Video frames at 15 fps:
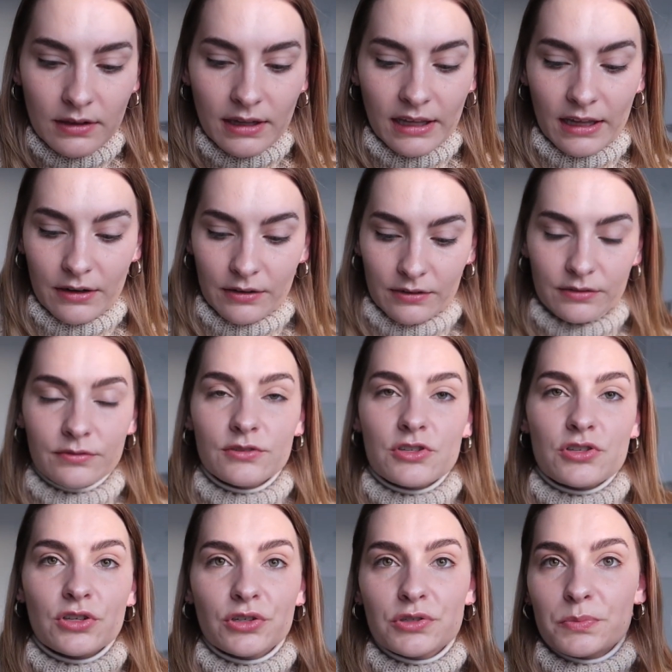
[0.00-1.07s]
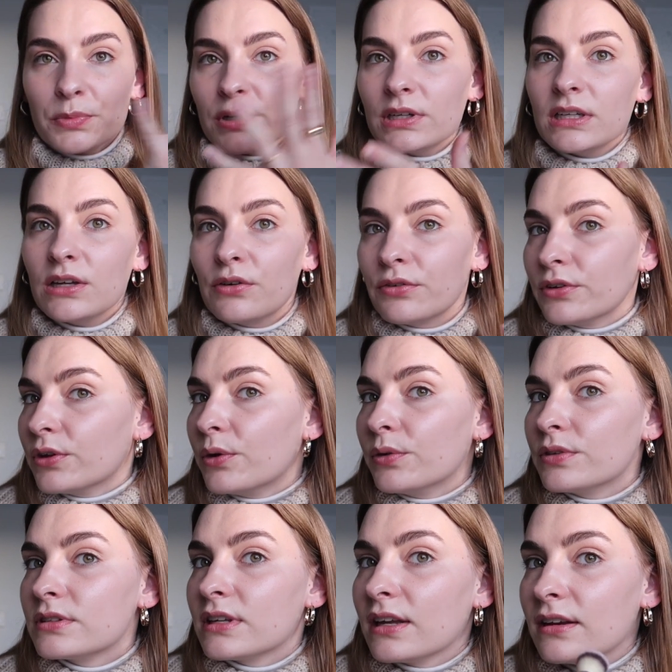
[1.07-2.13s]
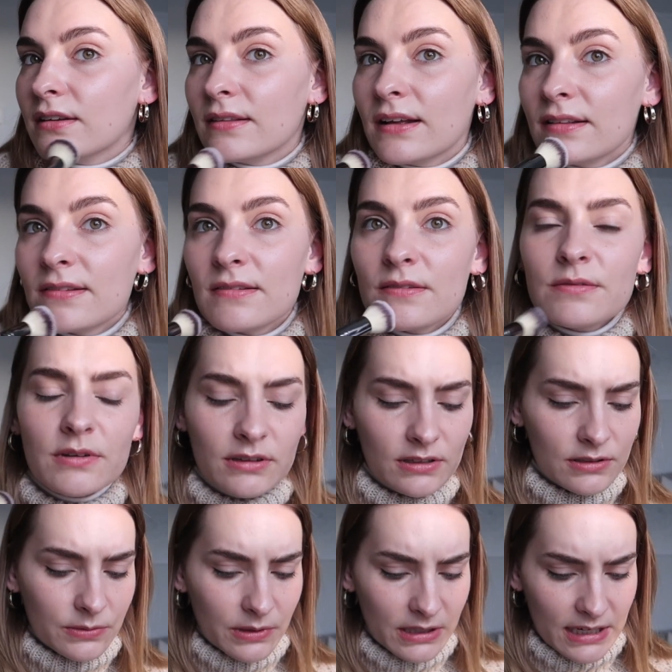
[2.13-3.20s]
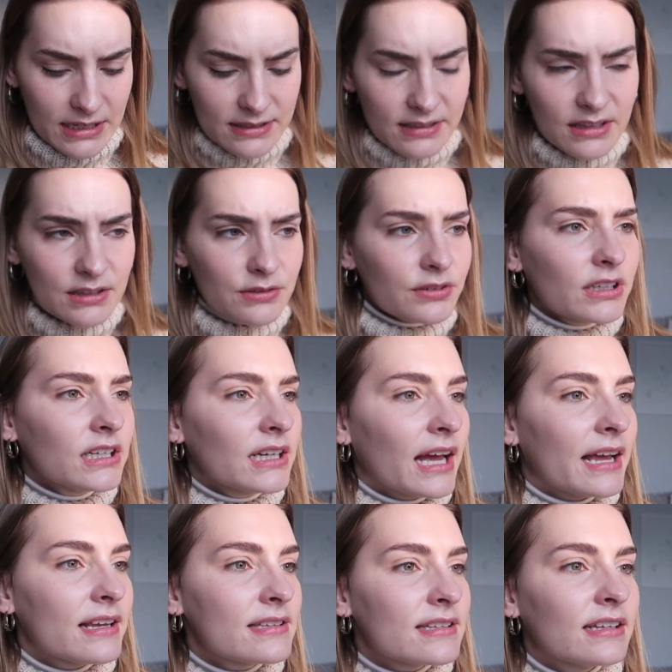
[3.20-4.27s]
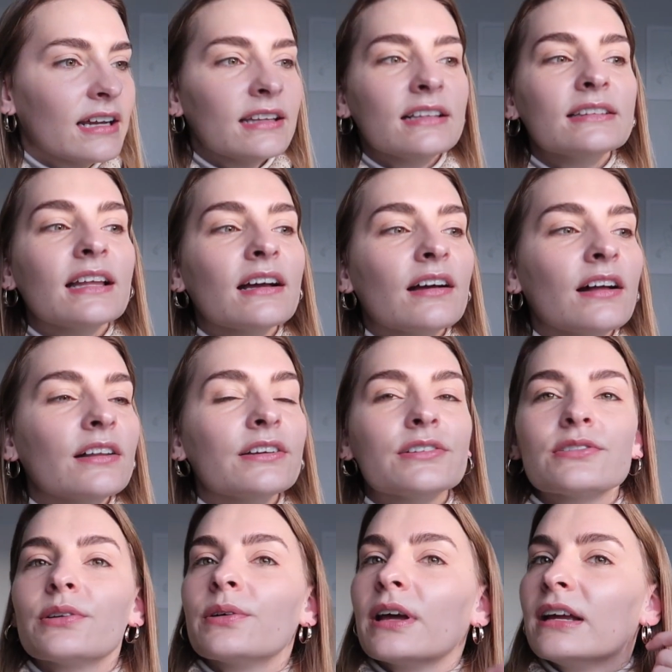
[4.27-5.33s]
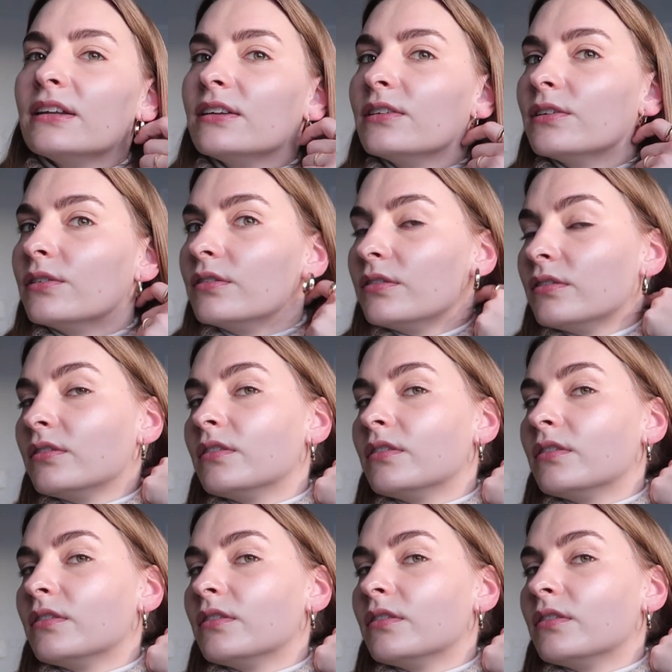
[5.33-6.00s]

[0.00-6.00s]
and just looks pretty over the whole skin. And that's what this one is. That's really nice. And I think that color is okay too.